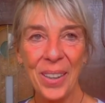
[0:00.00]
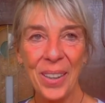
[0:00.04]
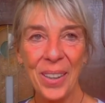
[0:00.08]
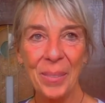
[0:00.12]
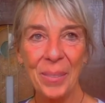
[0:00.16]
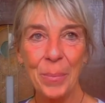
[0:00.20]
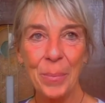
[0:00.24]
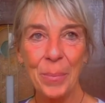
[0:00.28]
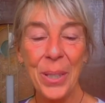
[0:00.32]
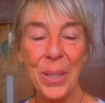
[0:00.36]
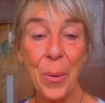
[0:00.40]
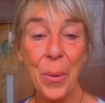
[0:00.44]

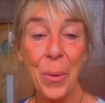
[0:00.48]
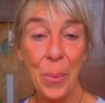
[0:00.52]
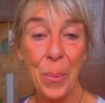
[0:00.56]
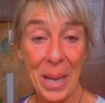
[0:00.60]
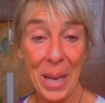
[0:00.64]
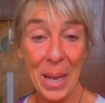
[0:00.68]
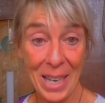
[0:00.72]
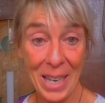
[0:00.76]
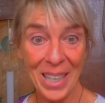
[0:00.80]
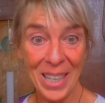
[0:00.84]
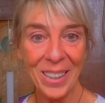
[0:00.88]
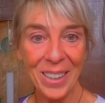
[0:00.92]
be
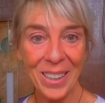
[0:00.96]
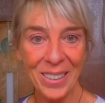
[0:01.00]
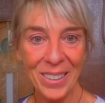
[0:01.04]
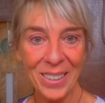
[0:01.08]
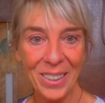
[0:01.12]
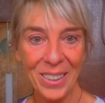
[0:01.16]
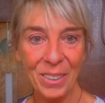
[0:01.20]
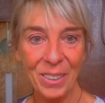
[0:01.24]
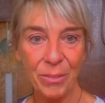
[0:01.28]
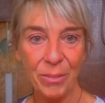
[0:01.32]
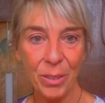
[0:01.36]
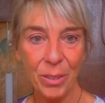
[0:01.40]
aware
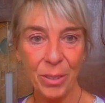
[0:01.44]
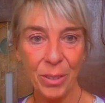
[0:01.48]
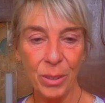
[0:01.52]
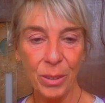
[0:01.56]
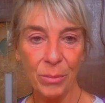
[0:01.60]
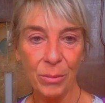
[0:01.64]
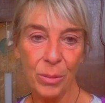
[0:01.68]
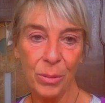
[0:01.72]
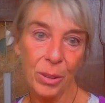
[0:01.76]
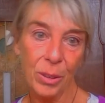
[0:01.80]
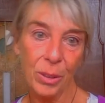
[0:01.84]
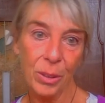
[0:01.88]
of
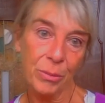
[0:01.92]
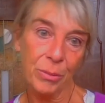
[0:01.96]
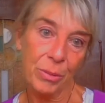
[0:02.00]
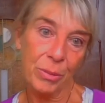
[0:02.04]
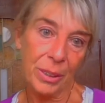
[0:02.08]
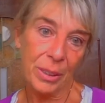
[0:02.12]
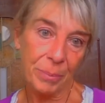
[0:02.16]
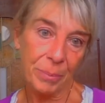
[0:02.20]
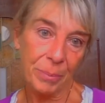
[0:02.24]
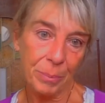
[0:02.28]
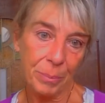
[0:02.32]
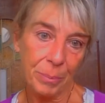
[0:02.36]

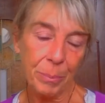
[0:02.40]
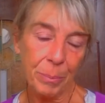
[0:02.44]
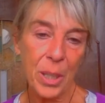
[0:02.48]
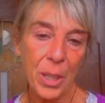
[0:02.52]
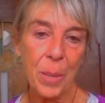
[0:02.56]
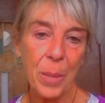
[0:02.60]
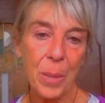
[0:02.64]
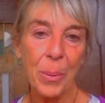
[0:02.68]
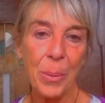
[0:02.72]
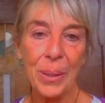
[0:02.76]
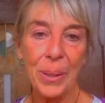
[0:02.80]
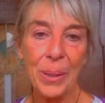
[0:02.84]

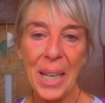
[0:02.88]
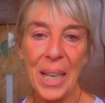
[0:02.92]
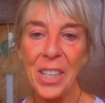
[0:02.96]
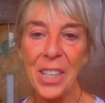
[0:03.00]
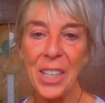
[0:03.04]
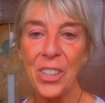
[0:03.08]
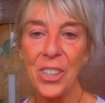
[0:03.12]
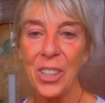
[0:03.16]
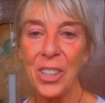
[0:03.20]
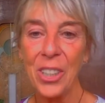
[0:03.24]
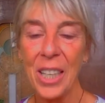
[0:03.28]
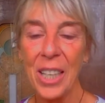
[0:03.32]
possible
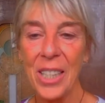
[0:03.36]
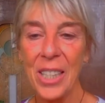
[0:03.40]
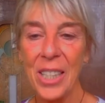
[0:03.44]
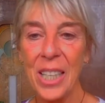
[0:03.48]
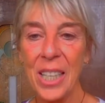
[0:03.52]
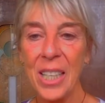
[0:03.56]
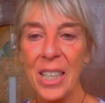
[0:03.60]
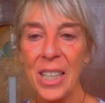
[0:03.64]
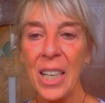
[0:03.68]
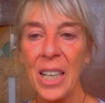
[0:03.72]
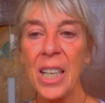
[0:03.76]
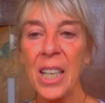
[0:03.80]
danger,
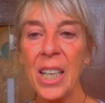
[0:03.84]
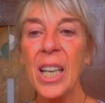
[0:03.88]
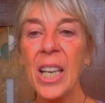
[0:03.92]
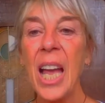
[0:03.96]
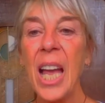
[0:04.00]
etc.